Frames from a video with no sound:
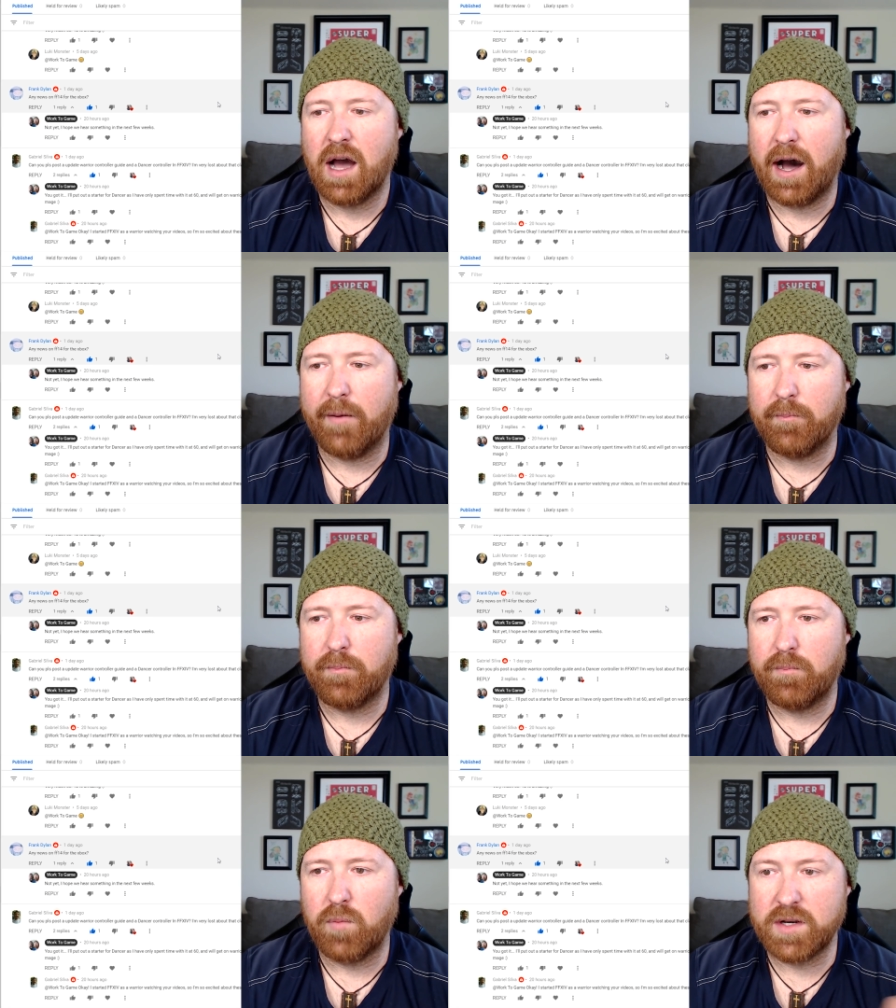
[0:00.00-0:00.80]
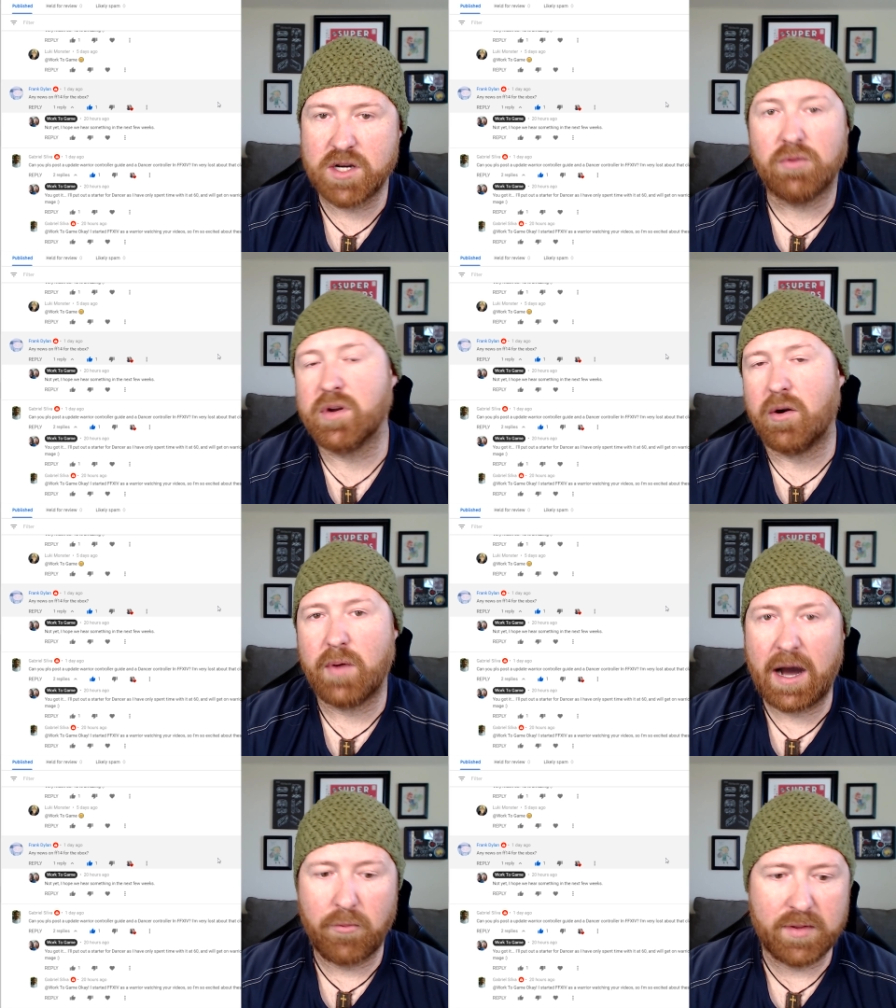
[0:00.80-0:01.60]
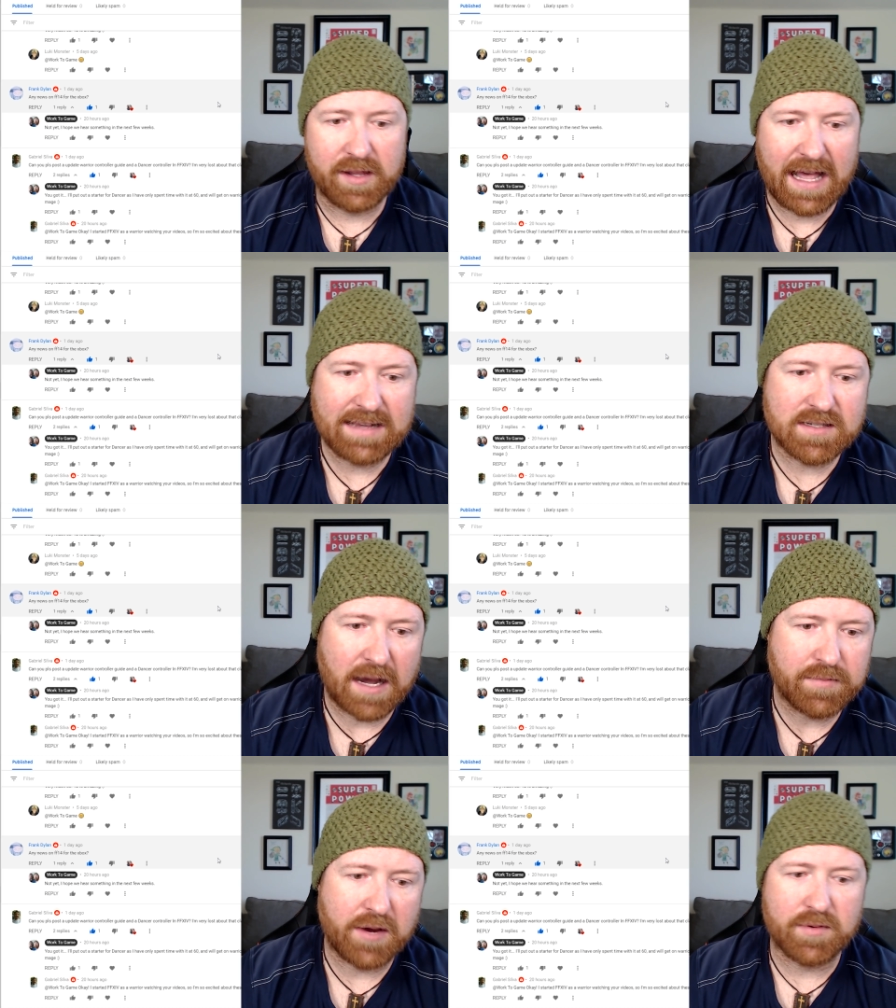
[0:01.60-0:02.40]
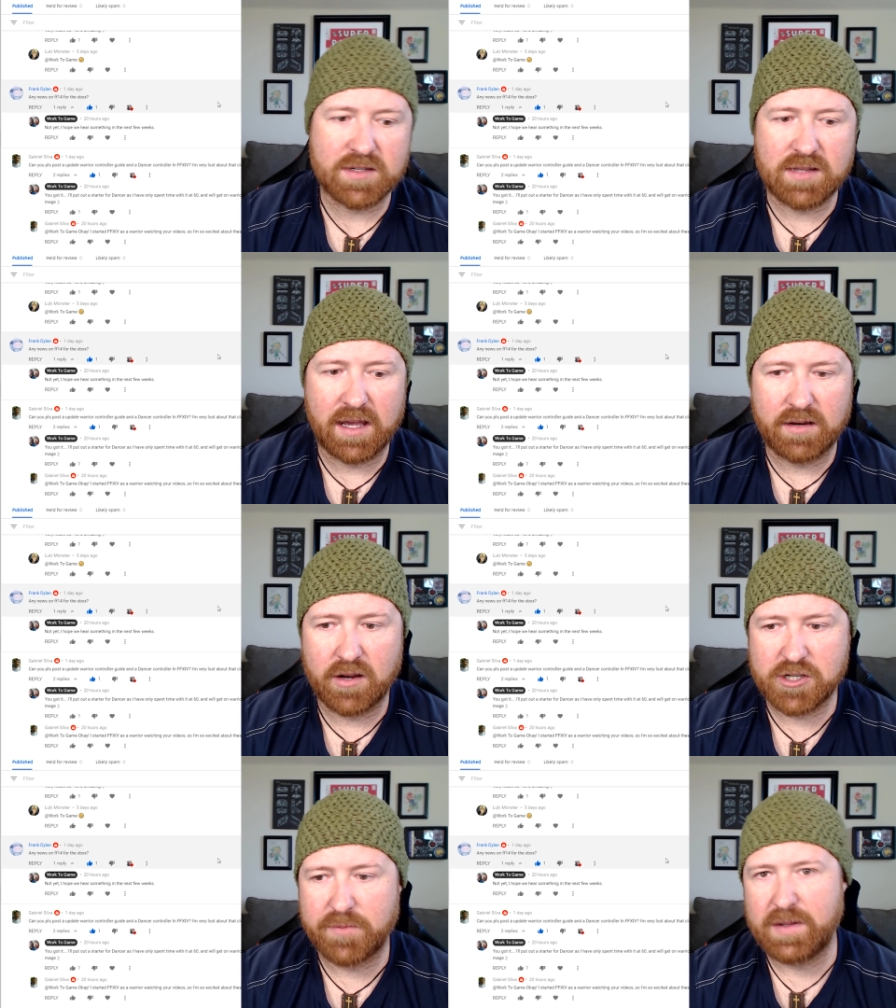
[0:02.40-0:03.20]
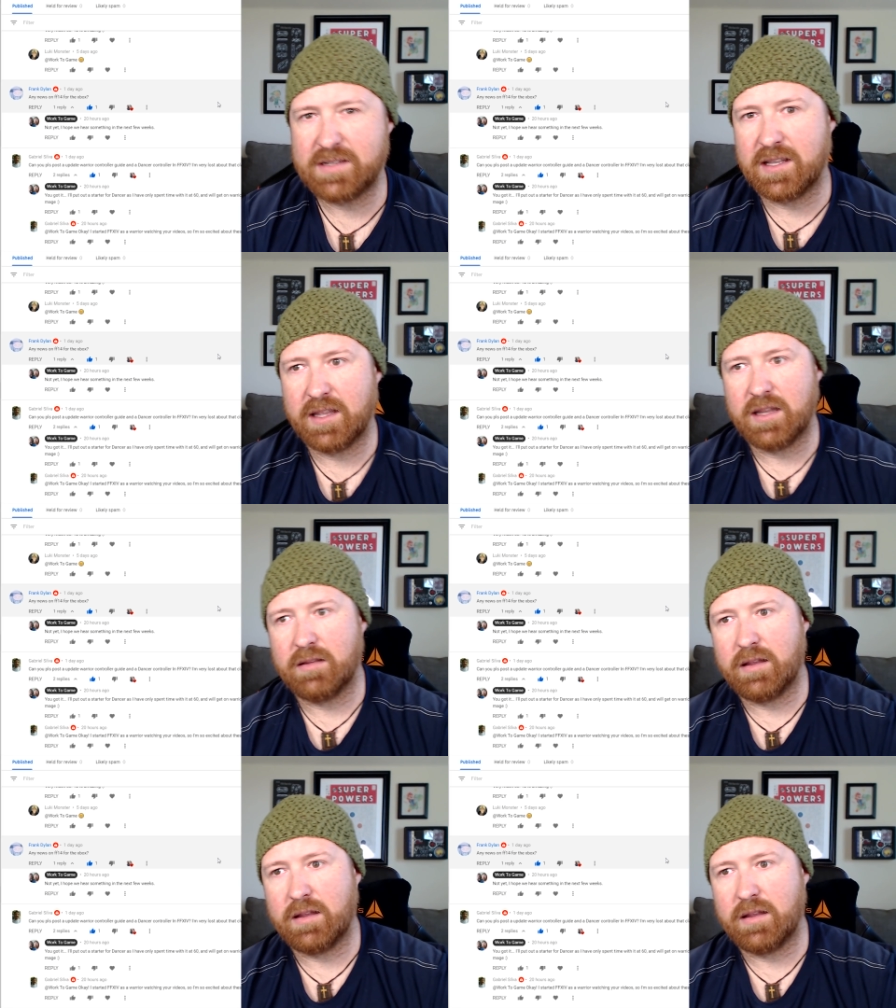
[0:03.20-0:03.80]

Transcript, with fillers: Um, we don't know. Uh, we, the last update was that Yoshi P said that